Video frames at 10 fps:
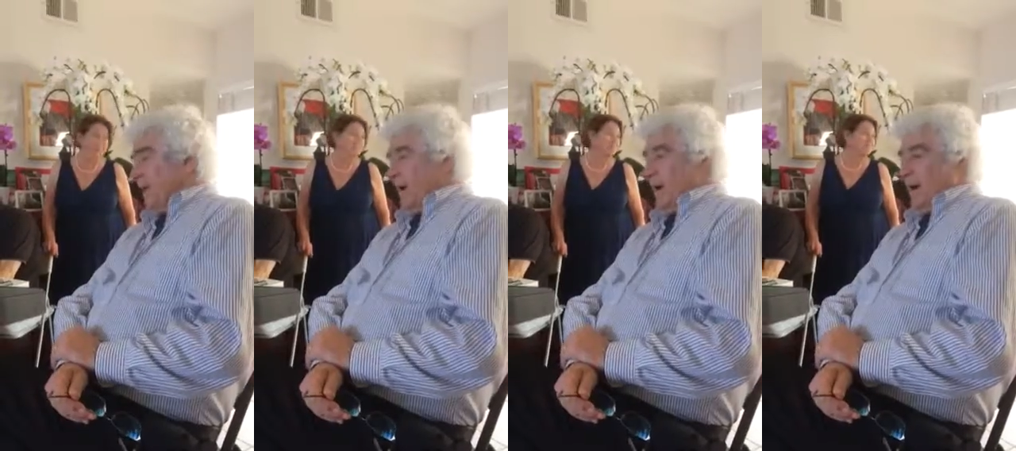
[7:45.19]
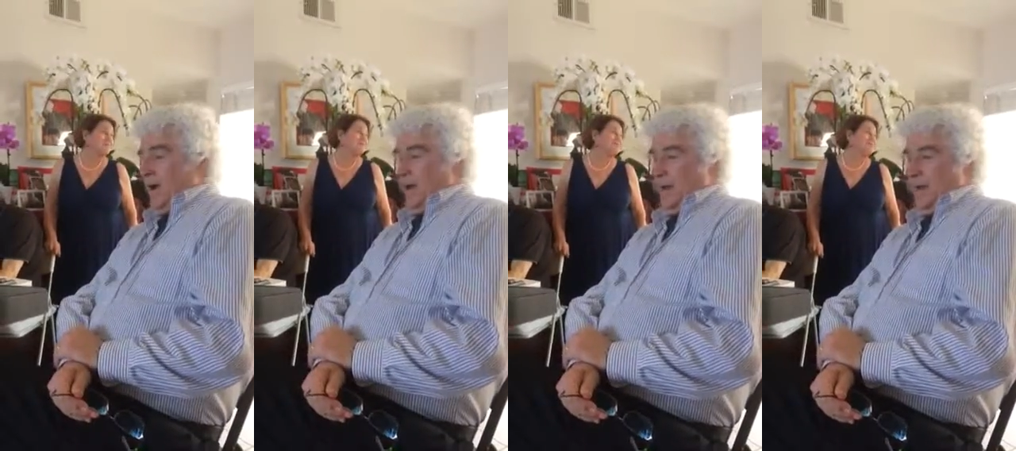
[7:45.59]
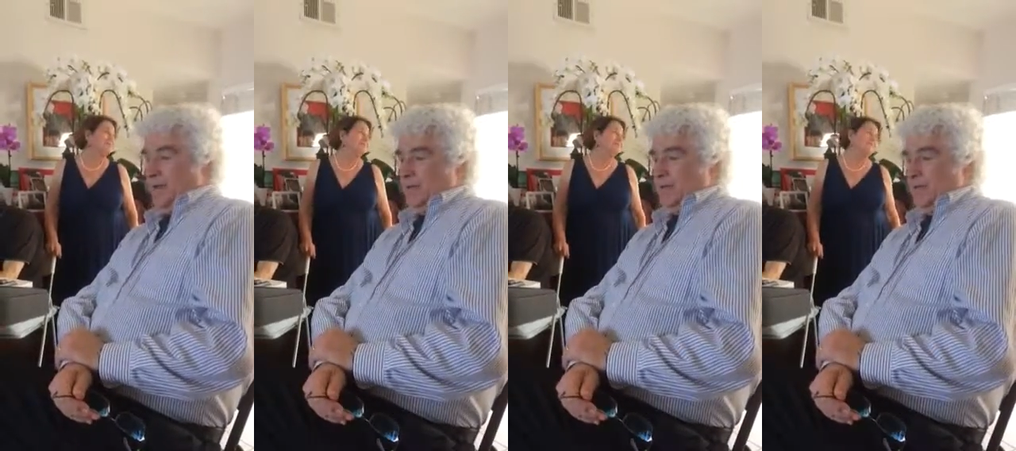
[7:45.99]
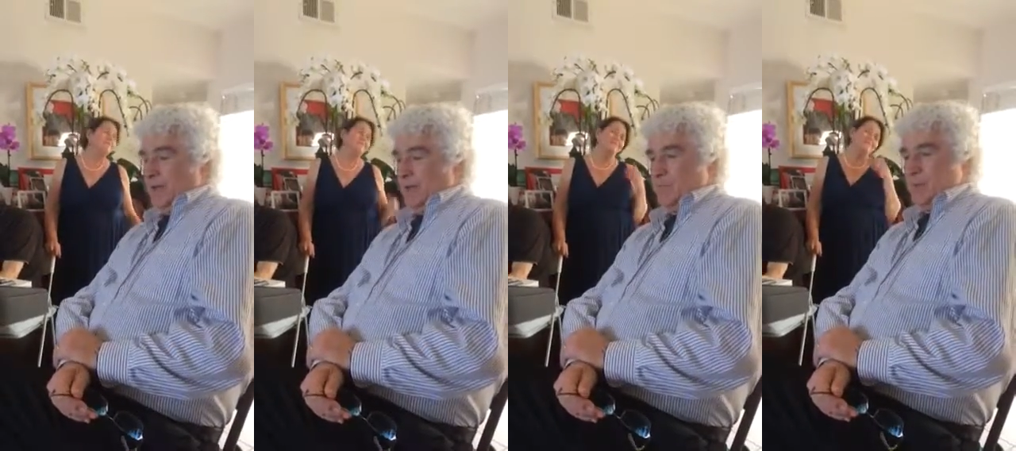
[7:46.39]
and
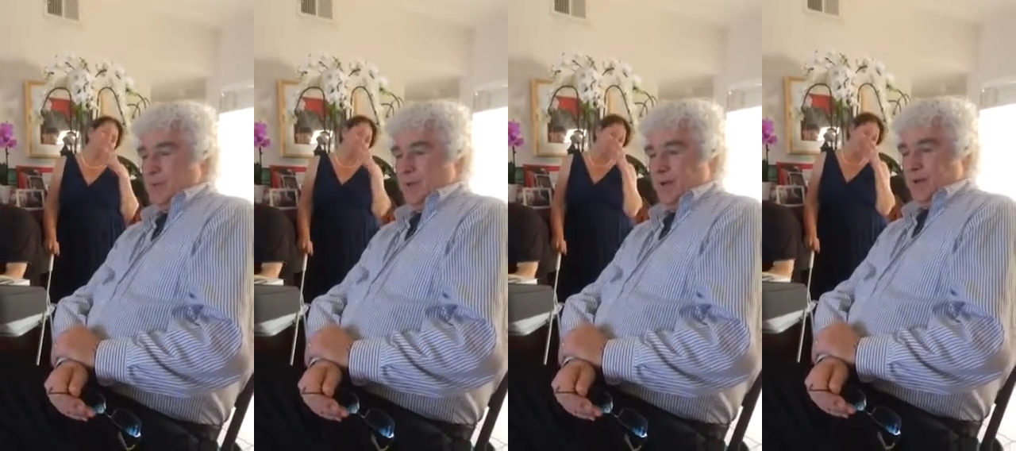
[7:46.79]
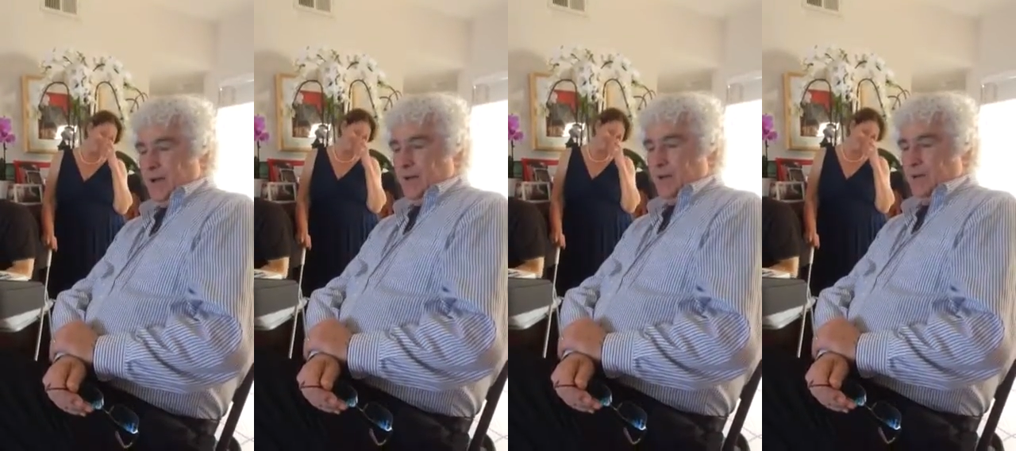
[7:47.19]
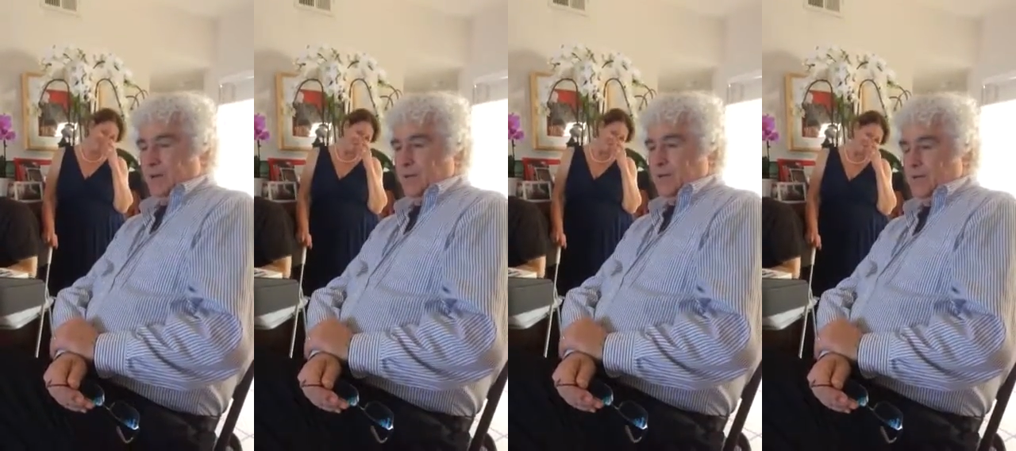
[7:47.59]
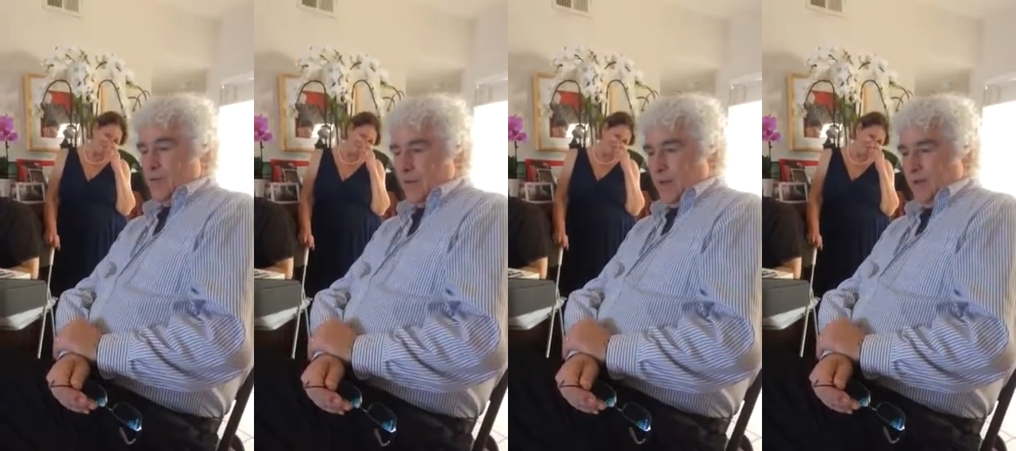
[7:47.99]
condemned
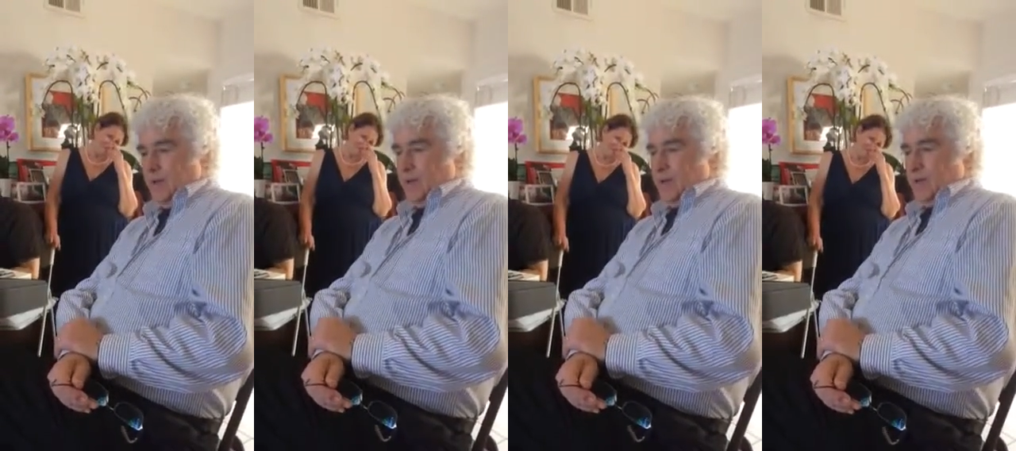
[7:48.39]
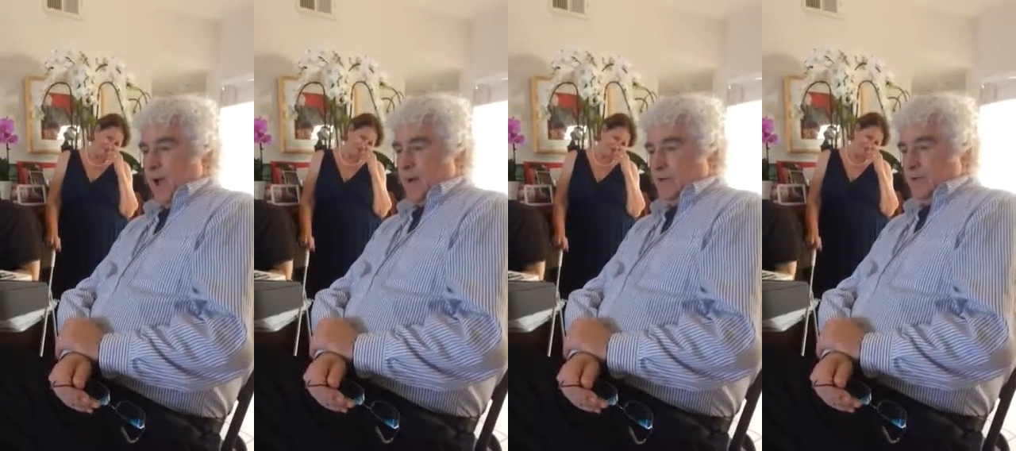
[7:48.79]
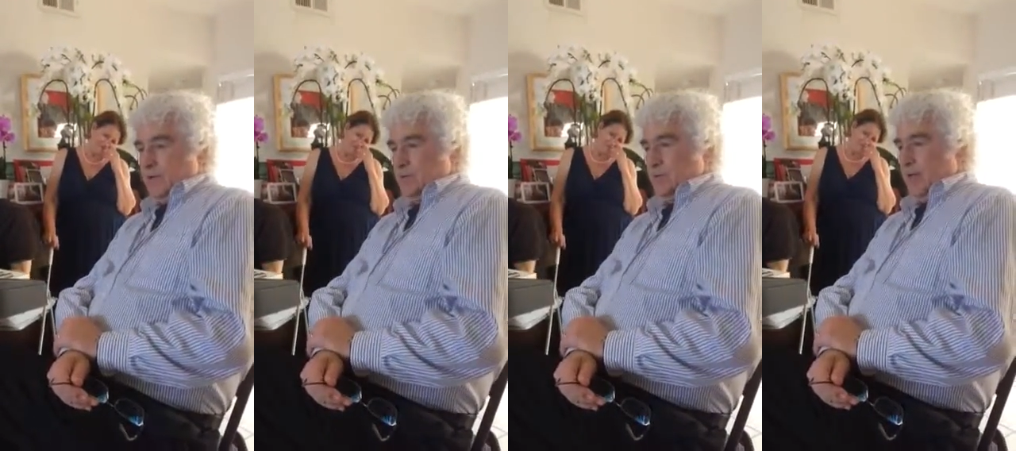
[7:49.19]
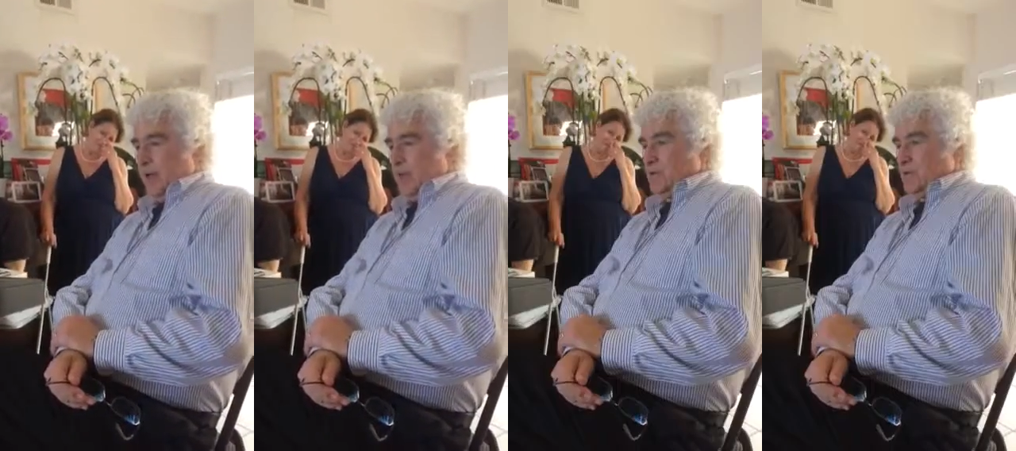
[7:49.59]
Soviet communism
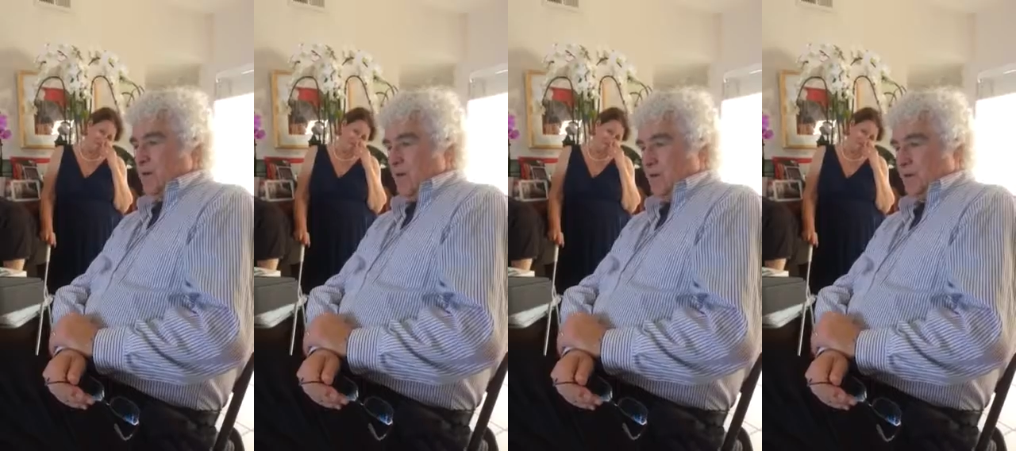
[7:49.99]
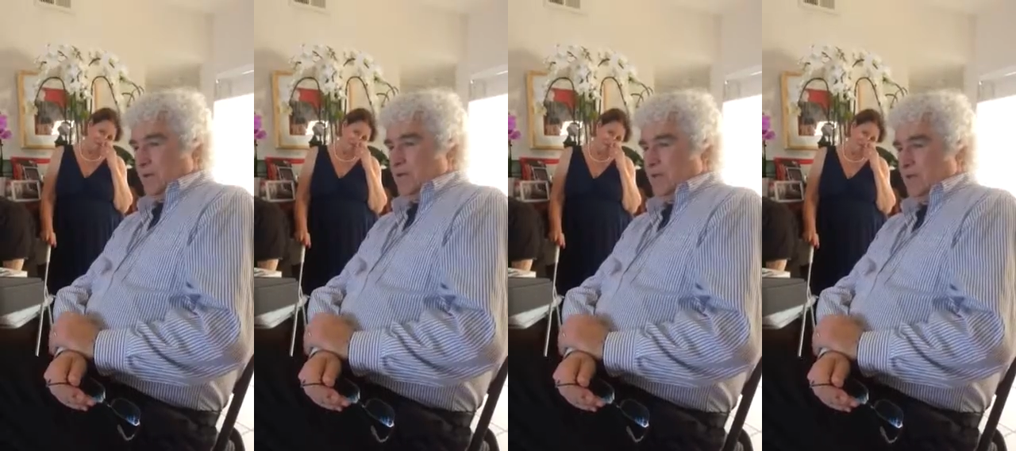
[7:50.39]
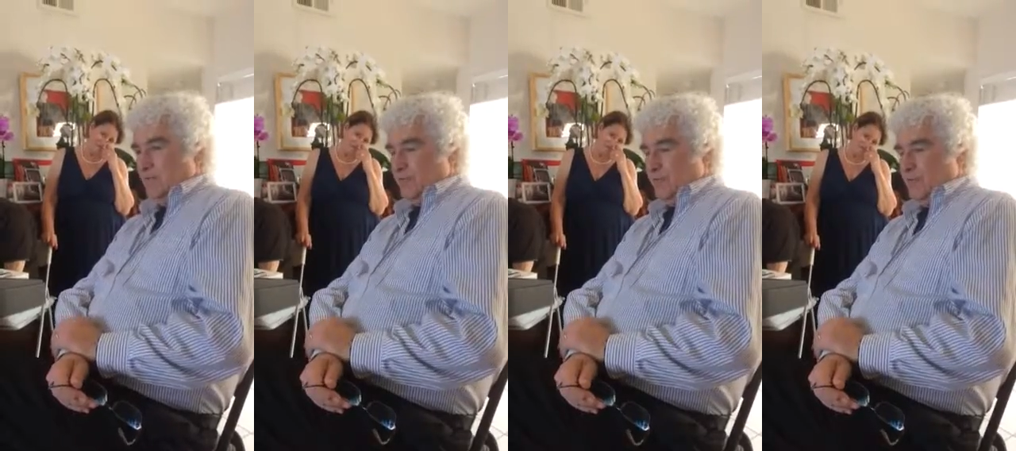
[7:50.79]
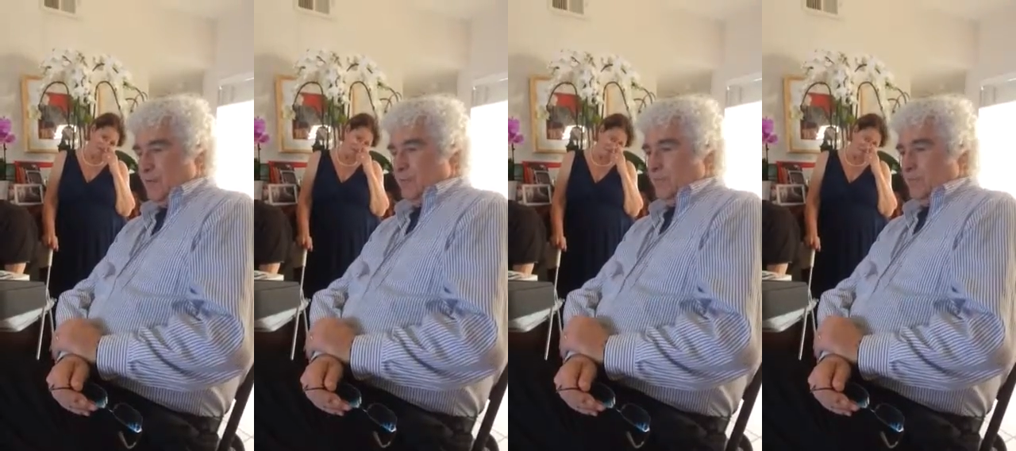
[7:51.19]
as inherently sinful